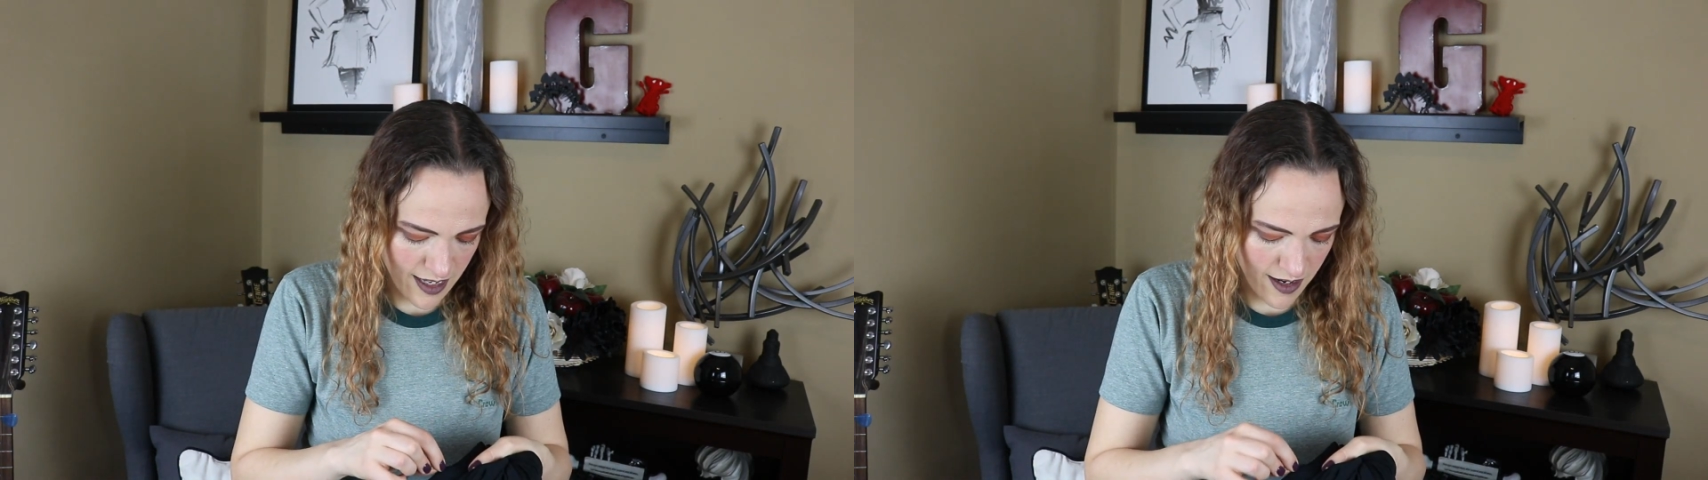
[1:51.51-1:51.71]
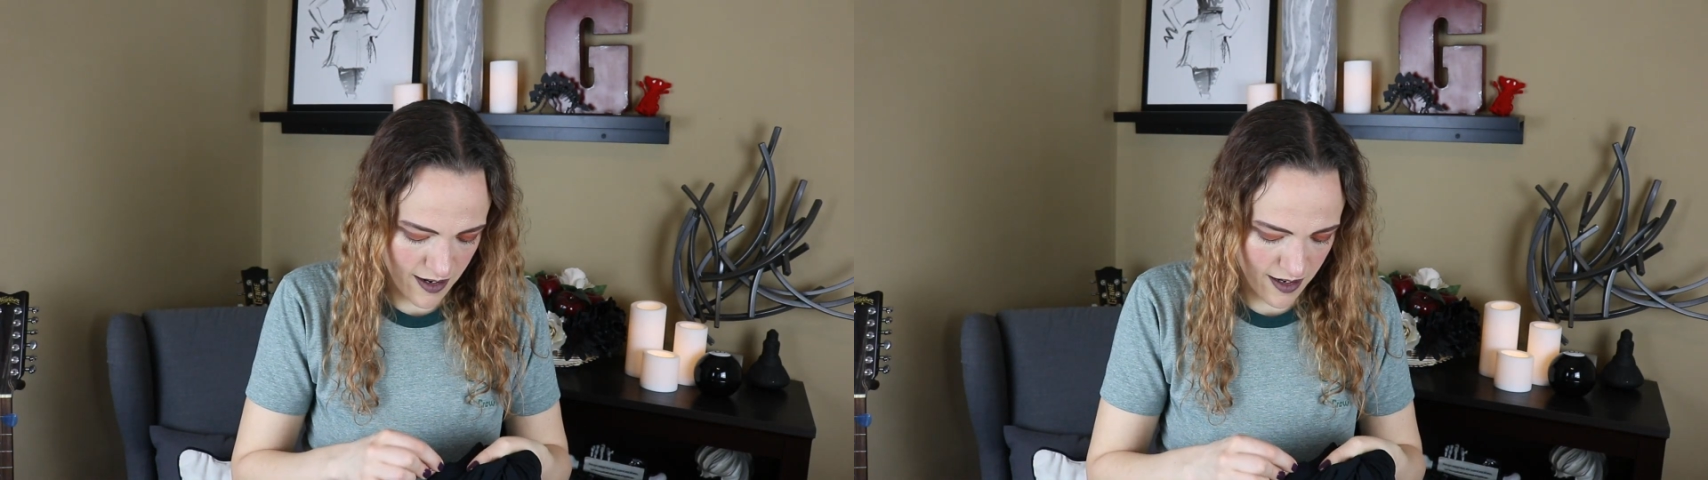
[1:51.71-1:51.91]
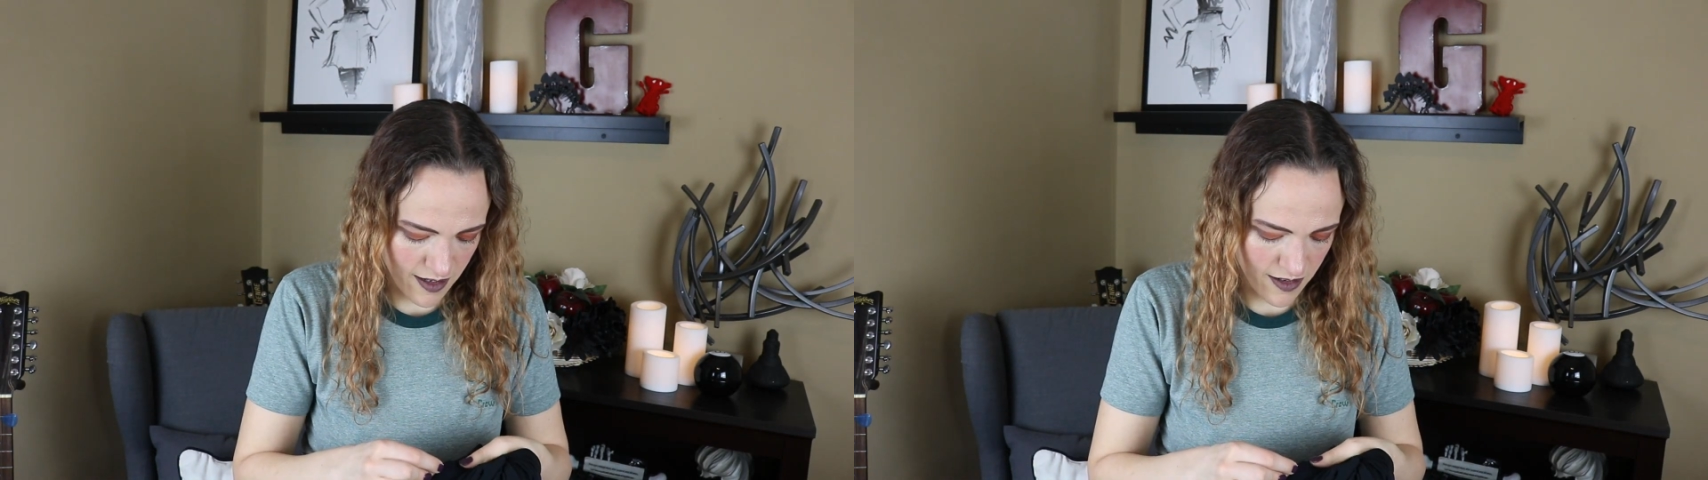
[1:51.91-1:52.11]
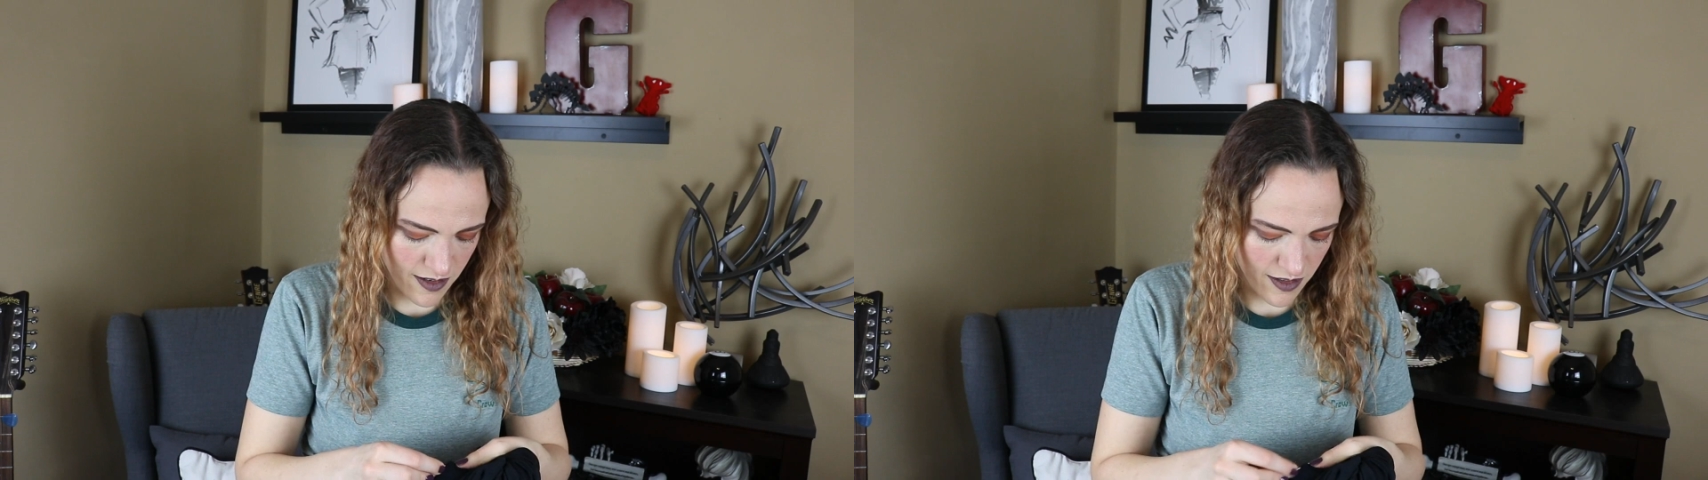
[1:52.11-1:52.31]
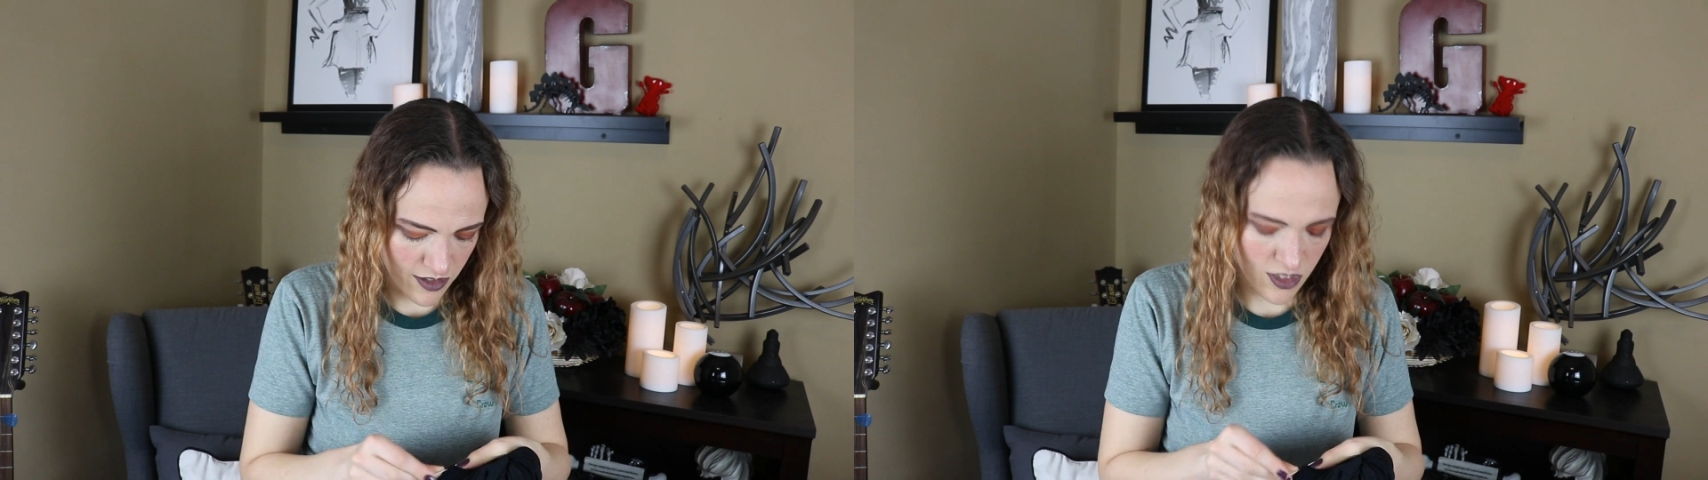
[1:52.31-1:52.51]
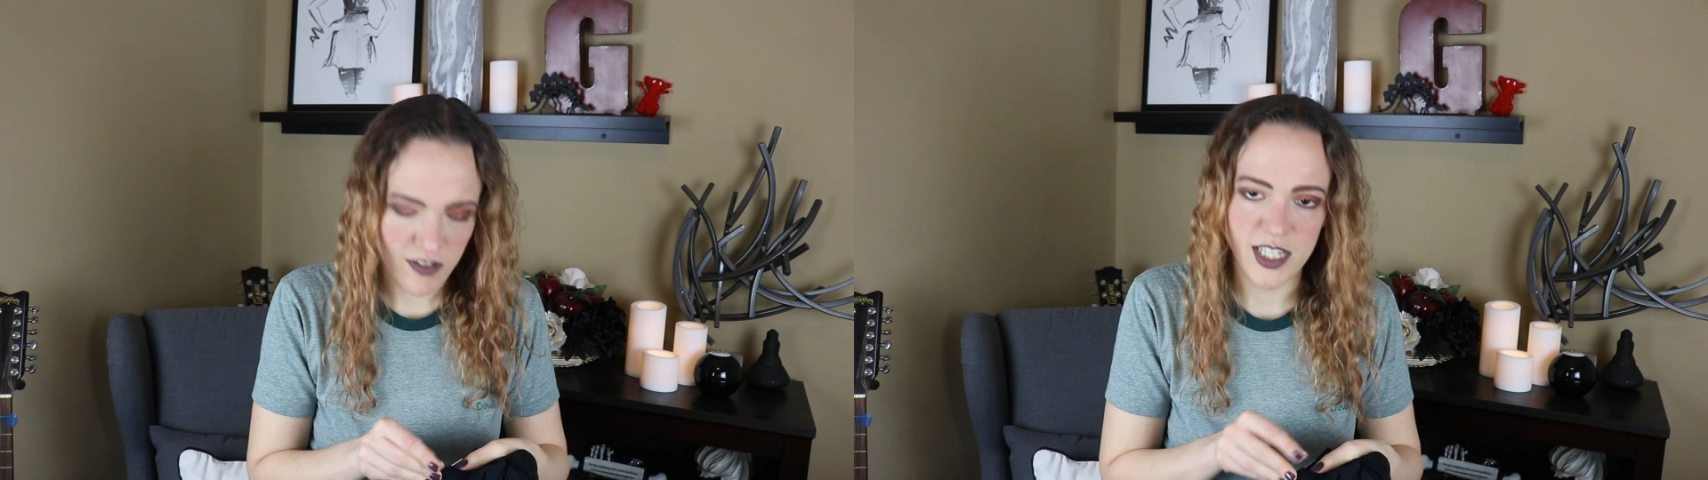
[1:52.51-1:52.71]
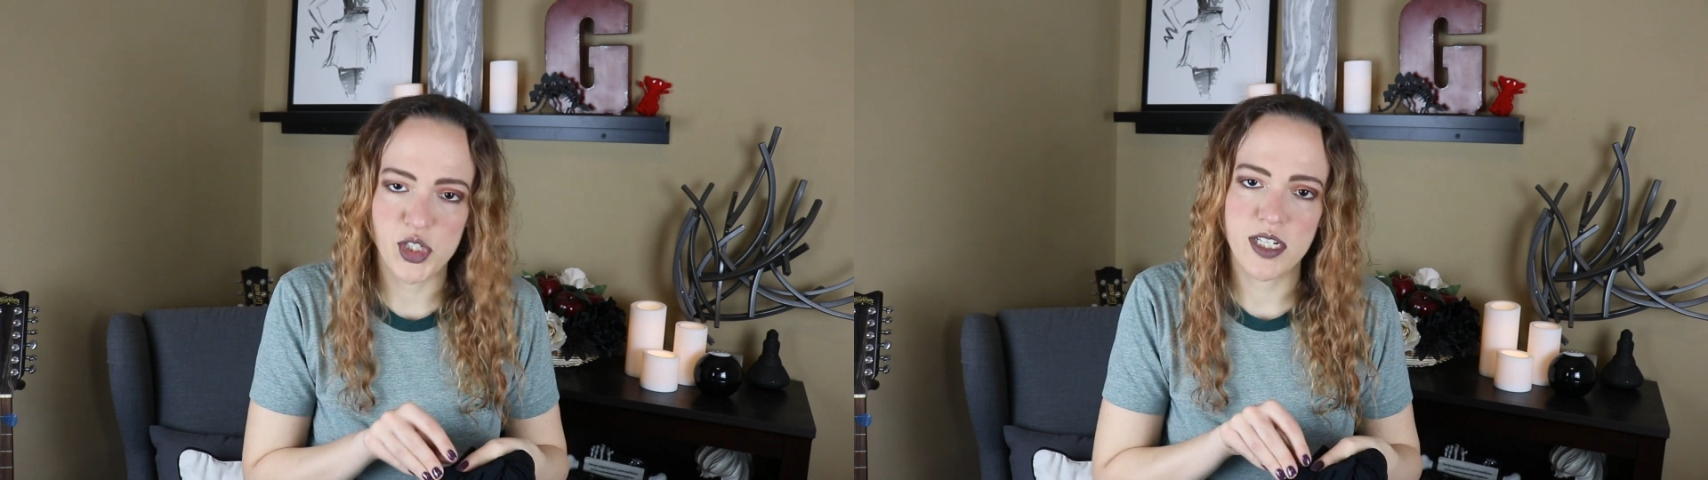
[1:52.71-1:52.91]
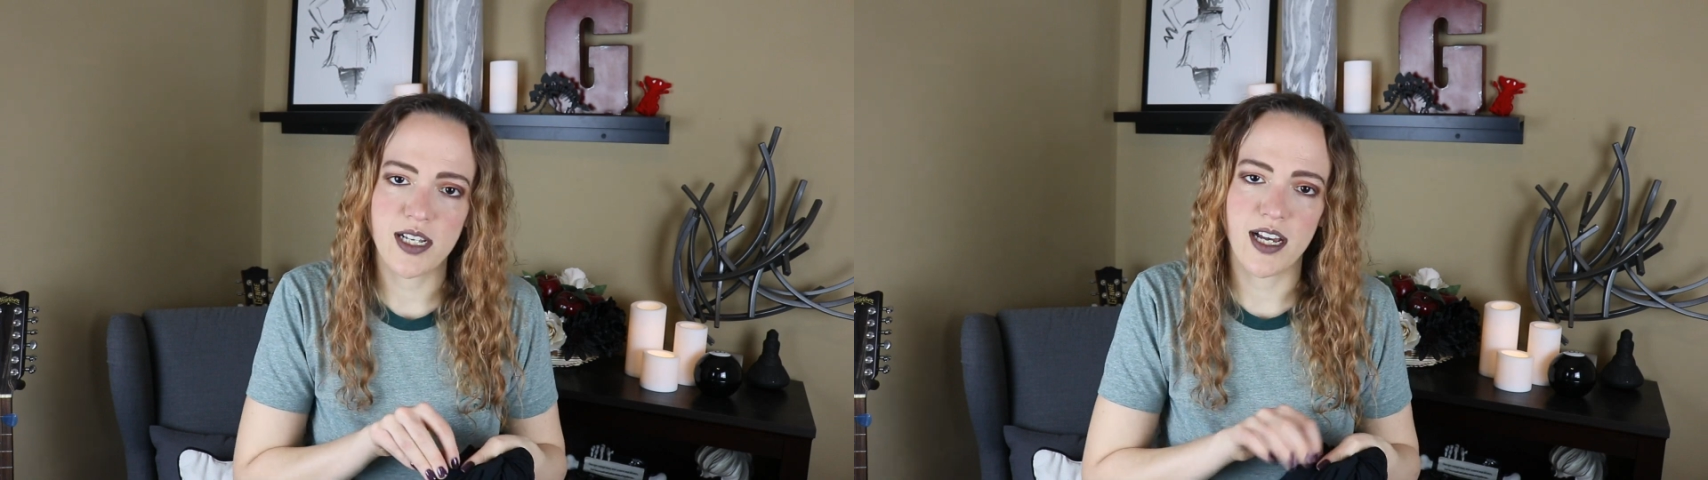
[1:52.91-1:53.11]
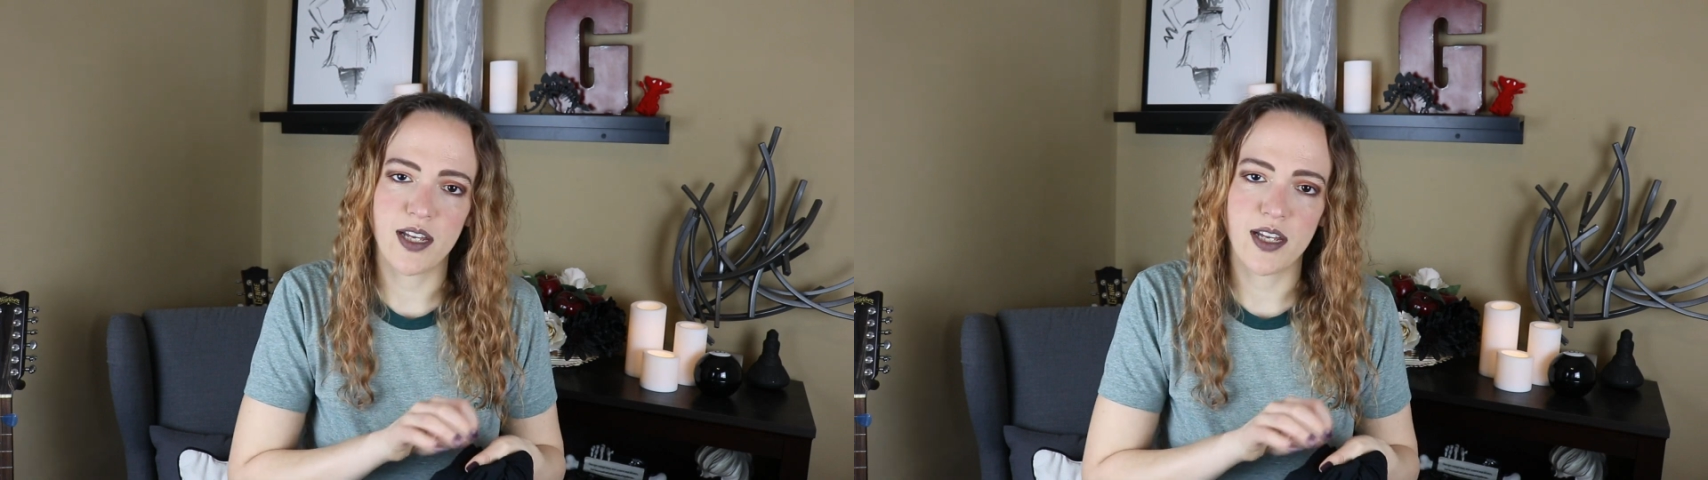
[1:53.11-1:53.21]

they are stretchy,